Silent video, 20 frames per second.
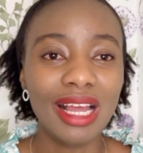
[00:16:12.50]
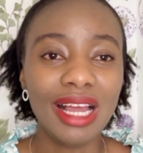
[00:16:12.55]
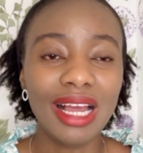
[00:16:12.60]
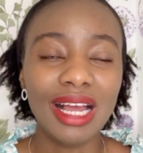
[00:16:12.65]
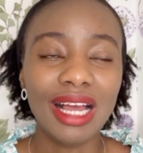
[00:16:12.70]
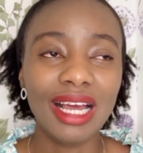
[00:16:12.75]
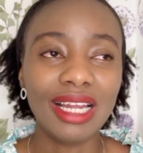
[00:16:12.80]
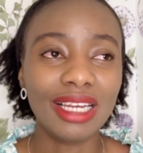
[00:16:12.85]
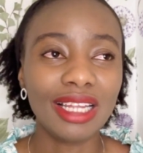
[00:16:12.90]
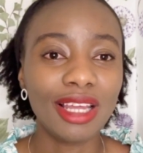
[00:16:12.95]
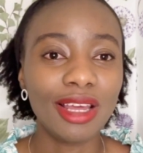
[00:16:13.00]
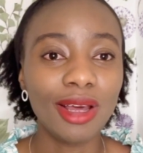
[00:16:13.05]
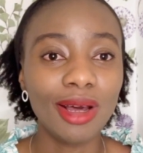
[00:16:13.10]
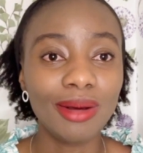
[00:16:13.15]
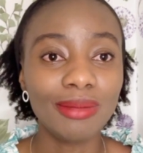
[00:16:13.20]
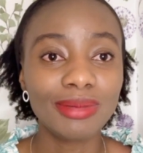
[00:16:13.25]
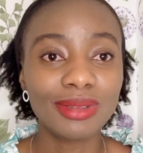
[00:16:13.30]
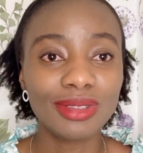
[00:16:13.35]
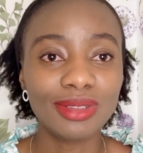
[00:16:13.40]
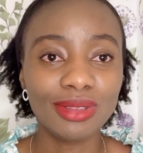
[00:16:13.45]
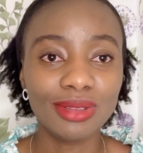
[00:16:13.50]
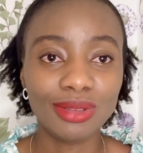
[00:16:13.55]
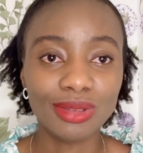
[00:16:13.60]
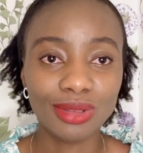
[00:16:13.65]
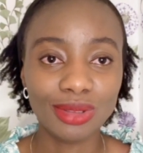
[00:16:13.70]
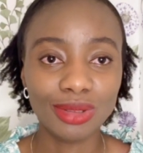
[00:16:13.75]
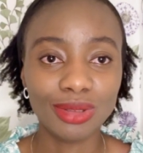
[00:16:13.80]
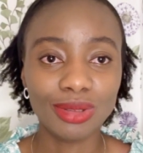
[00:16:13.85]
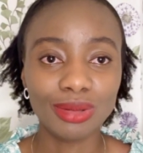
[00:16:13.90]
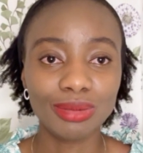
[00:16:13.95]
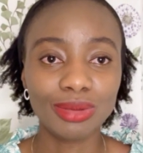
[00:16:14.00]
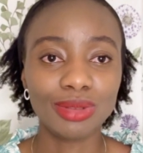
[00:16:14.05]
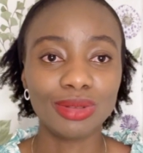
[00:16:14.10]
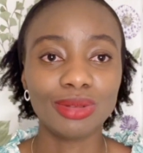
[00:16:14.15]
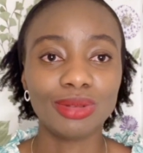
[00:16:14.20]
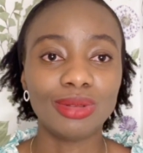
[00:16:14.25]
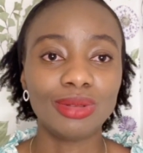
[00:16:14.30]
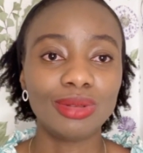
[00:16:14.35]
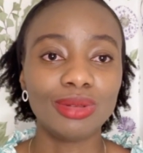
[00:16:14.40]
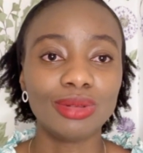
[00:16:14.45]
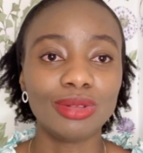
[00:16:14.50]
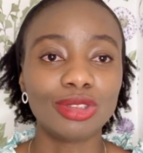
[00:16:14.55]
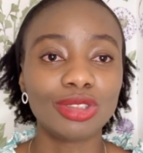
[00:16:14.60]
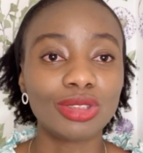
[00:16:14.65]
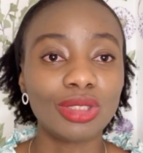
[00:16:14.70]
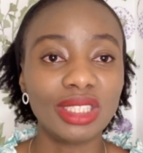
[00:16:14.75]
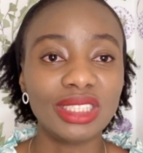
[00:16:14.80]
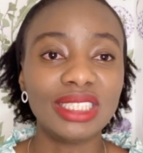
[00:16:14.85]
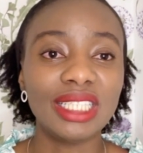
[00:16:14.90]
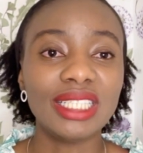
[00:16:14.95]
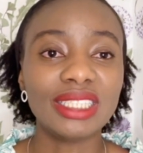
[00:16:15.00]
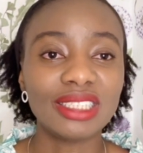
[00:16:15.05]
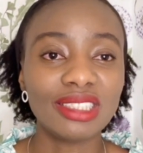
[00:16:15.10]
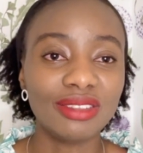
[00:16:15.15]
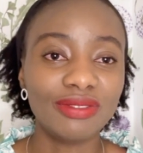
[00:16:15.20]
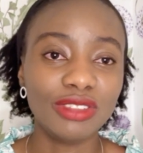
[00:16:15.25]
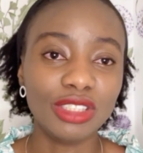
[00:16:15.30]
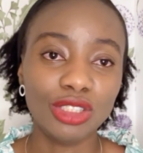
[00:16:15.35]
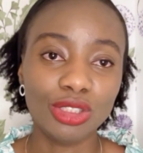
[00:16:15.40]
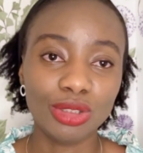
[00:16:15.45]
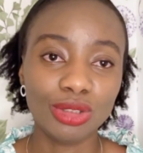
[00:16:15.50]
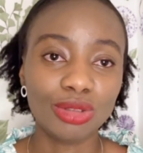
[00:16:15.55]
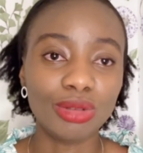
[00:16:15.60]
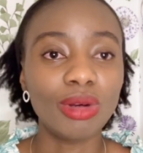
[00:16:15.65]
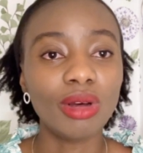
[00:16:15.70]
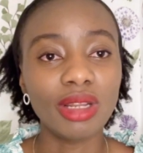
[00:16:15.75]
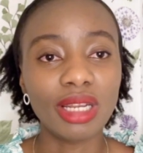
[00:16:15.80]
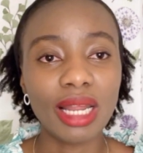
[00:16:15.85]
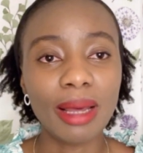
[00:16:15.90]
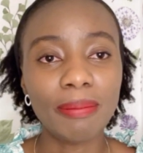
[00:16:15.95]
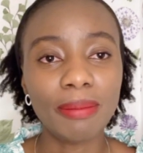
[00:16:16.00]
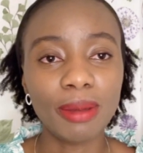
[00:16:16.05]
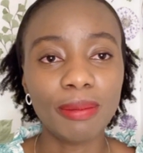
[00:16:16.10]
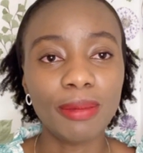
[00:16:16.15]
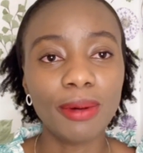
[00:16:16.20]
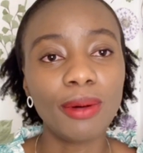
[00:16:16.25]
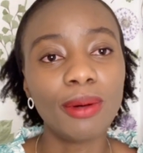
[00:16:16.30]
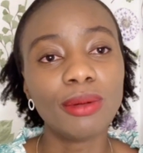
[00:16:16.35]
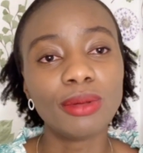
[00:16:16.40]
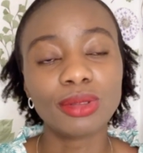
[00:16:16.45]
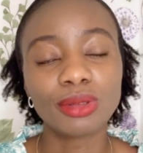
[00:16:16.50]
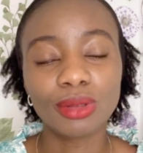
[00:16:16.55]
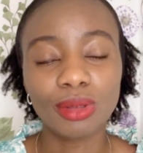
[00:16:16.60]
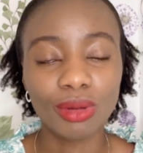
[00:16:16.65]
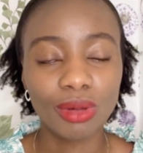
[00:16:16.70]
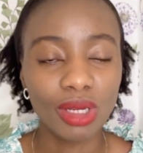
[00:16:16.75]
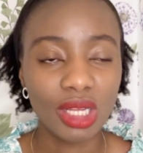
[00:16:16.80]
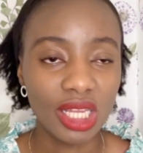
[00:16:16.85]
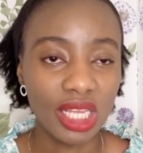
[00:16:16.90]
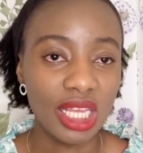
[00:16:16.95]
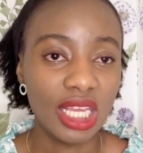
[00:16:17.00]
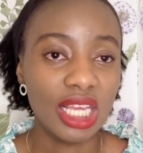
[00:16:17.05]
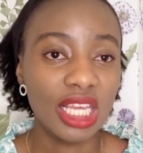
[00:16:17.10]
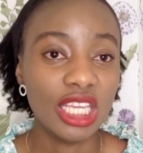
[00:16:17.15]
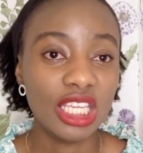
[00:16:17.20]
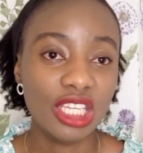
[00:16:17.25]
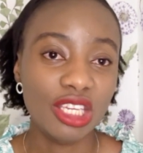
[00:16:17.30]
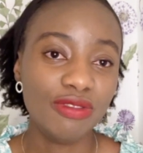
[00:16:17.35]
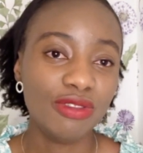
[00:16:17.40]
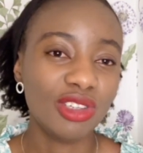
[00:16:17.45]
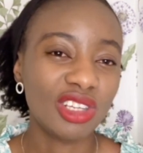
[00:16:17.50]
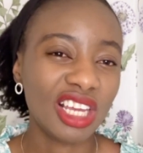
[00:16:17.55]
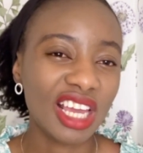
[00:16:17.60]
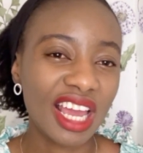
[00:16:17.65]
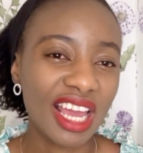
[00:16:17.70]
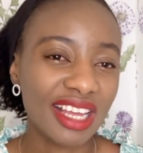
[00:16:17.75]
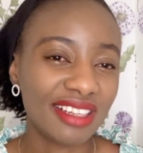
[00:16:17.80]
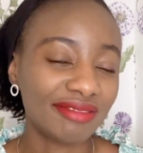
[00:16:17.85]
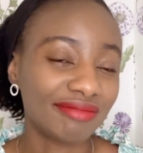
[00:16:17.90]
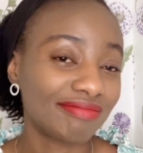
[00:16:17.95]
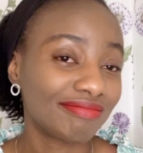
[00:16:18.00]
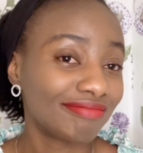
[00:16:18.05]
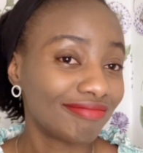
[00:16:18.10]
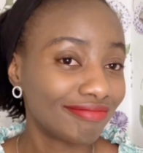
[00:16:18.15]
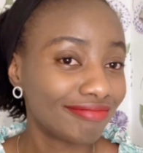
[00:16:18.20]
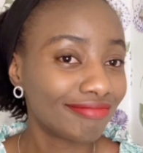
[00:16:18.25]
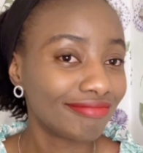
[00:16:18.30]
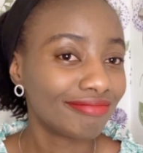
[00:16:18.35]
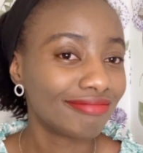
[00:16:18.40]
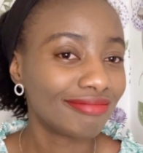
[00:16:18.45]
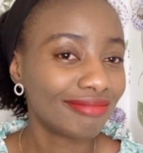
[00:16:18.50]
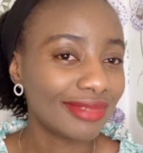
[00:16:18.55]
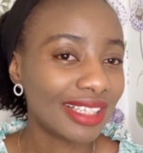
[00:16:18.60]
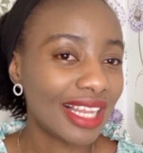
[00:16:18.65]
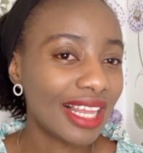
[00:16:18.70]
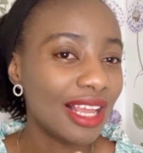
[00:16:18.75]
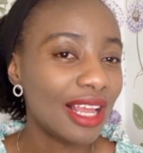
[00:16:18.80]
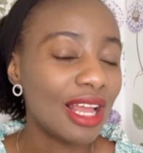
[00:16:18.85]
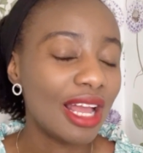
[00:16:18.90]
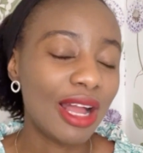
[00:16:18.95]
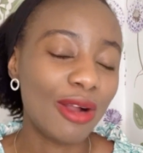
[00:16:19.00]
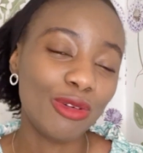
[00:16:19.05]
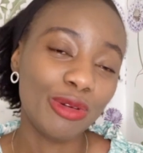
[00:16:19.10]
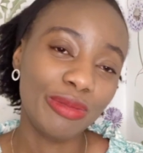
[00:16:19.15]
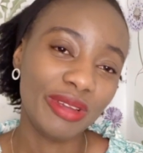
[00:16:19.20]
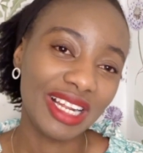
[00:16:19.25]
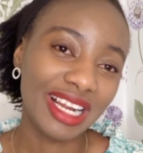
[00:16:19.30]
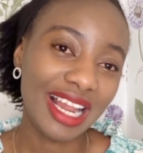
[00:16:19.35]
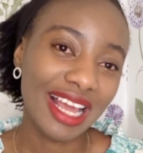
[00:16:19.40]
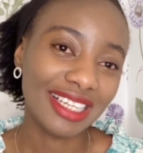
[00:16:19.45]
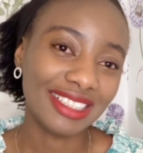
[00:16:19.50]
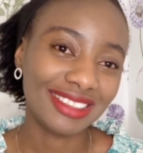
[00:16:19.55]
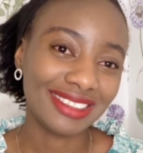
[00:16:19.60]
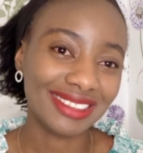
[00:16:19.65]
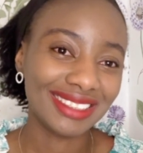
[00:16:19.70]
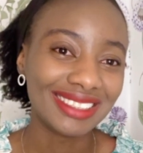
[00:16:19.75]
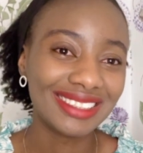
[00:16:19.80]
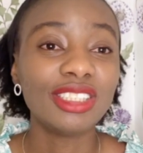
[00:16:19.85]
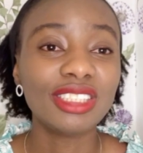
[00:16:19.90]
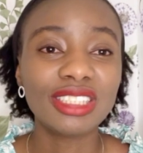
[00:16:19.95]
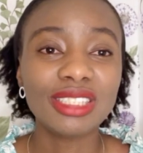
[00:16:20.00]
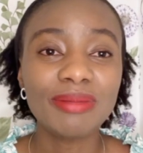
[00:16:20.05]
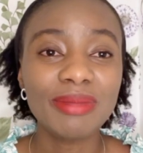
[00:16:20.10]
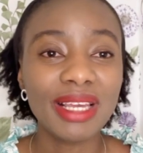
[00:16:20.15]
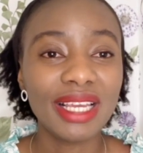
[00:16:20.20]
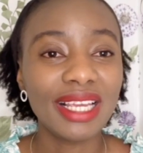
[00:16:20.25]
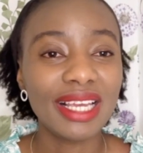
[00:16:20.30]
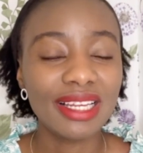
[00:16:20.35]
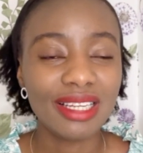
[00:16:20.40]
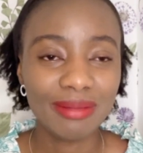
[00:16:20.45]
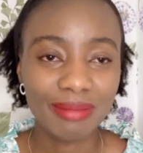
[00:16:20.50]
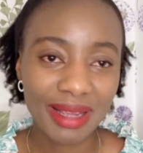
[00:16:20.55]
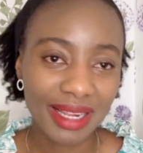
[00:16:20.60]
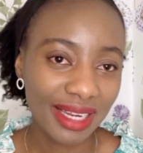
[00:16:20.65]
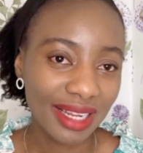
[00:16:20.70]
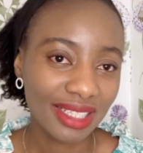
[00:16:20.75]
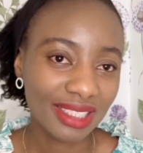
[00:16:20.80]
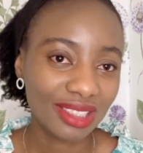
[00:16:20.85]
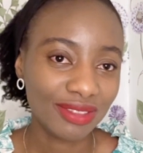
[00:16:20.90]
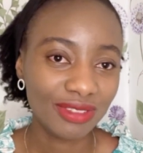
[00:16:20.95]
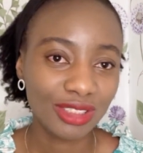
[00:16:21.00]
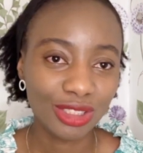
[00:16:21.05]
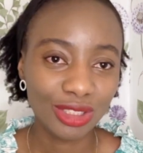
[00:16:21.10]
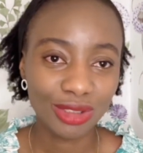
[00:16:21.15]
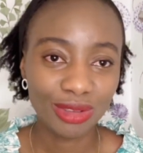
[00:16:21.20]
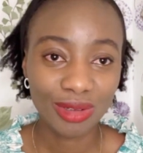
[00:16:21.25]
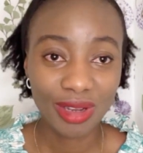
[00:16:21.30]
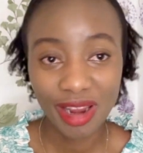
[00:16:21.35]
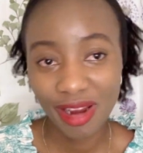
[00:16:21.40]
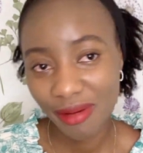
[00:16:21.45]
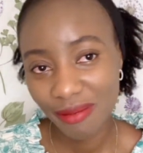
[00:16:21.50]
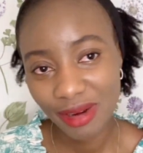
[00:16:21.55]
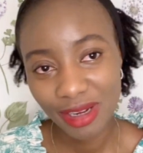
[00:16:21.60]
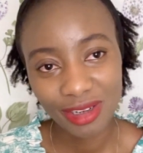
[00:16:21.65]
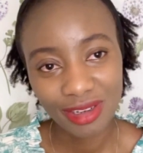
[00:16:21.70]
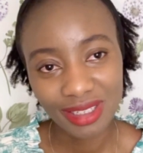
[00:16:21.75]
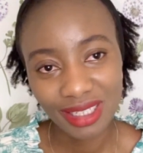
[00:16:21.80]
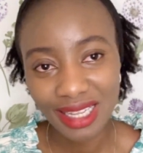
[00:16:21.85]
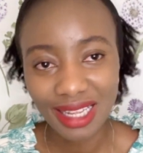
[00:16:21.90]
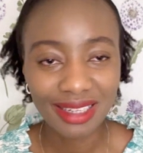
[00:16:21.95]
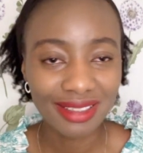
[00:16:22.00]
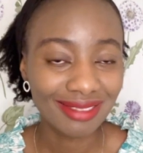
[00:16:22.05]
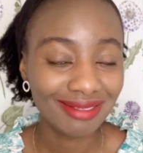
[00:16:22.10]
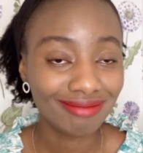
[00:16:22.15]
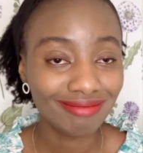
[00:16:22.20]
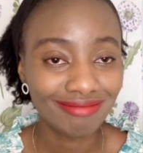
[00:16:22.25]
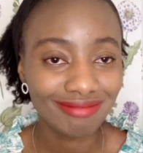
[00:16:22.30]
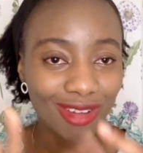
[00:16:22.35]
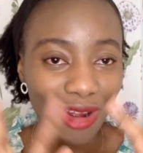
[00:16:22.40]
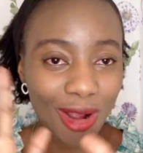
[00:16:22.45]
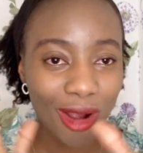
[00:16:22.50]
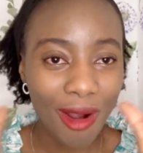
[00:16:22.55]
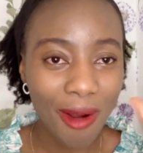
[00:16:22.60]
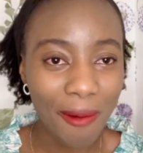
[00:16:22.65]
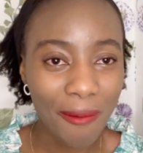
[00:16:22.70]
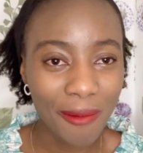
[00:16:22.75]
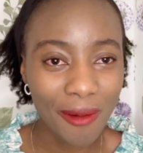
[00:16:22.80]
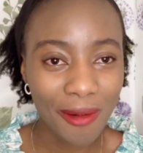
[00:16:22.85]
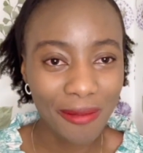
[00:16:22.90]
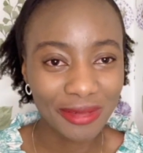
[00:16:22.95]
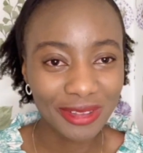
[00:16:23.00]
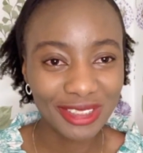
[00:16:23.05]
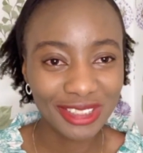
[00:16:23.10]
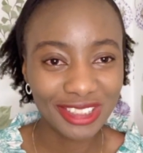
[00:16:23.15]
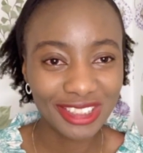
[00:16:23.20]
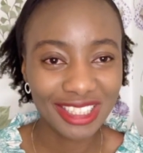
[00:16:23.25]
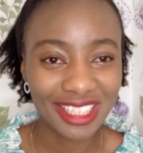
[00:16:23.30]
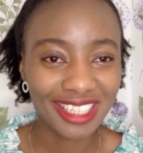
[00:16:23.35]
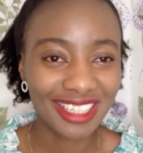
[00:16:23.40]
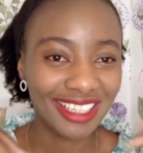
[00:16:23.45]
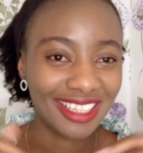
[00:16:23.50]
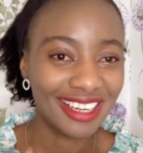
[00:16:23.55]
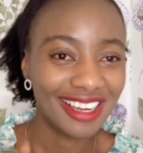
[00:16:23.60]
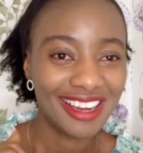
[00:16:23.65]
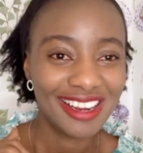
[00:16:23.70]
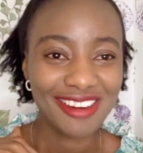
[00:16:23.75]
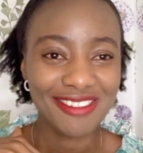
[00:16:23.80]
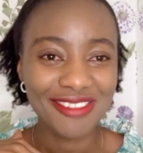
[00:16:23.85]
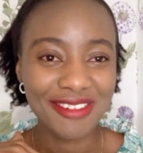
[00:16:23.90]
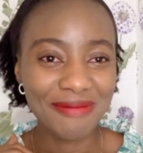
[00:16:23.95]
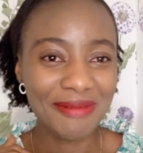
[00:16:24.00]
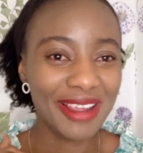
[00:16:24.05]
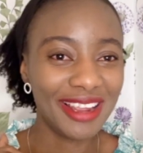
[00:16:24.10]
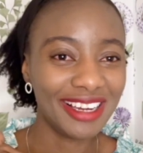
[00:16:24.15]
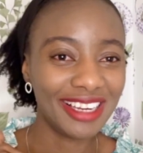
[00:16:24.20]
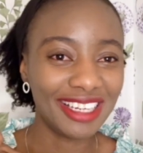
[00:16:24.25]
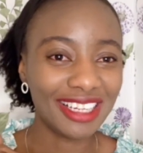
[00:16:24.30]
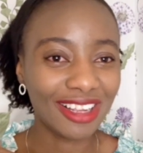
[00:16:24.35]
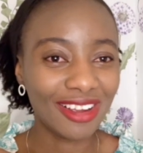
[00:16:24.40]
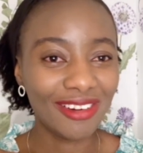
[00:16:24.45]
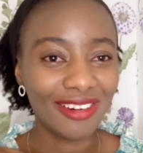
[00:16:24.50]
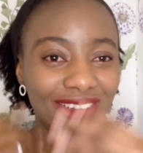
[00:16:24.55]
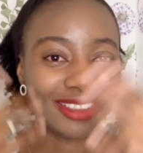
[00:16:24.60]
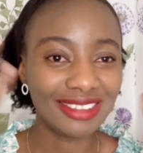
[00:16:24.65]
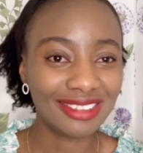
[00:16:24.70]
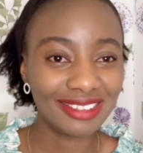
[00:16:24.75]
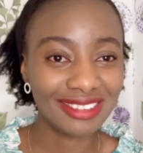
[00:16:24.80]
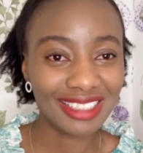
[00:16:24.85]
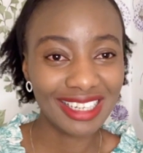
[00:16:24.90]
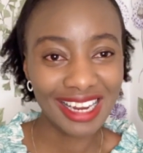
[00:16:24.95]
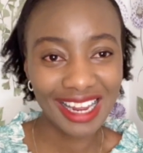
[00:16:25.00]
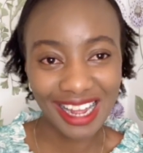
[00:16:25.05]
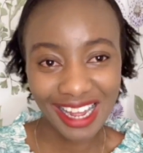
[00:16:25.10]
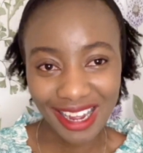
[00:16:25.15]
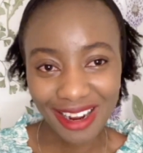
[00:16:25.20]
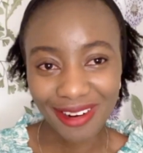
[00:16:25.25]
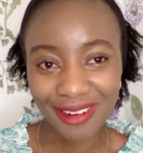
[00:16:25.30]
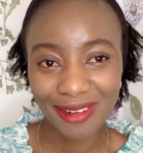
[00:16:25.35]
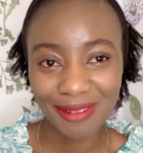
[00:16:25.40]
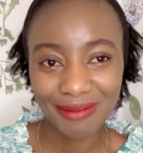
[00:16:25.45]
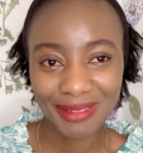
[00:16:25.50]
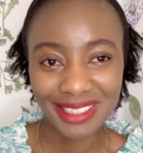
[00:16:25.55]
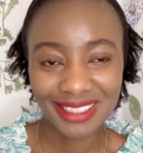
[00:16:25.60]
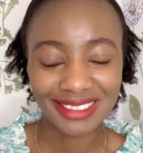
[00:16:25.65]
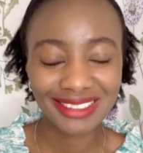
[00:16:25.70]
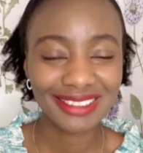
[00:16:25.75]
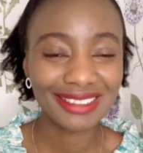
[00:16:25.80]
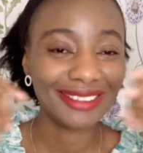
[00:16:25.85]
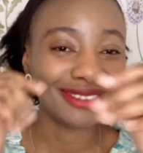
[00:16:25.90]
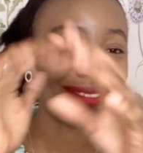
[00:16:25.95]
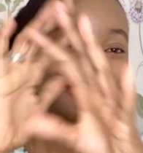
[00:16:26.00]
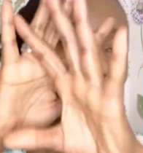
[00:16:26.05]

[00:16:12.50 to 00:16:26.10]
and it helps YouTube to suggest the video to other people. So if you can, we'll be glad. If you see me again in my next video, I remain your darling Omobeejay. Remain in God and God bless you.